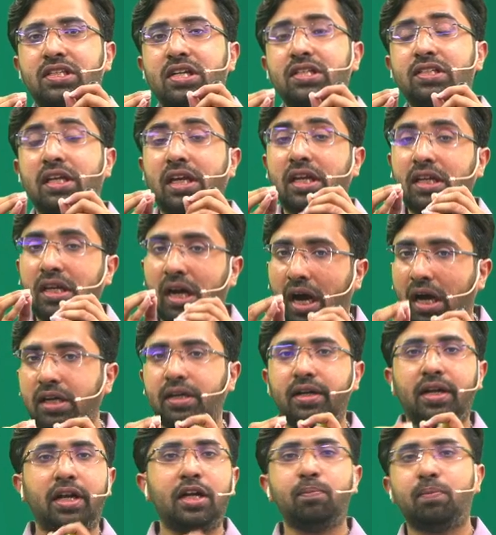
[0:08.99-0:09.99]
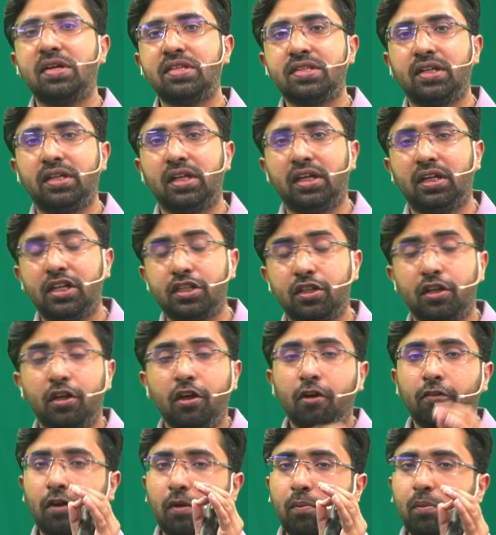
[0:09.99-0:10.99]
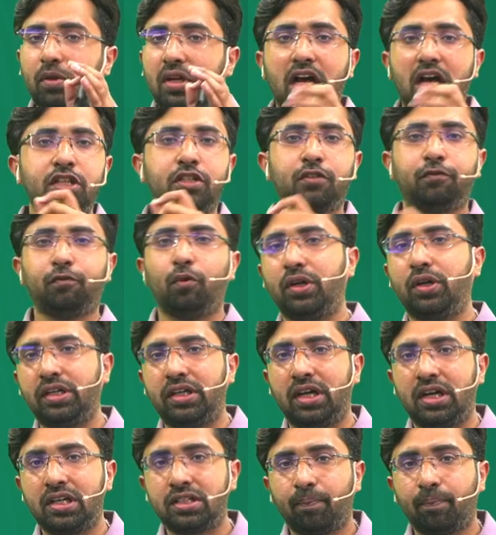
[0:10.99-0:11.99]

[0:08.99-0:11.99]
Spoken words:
in 100% English from last 4 years.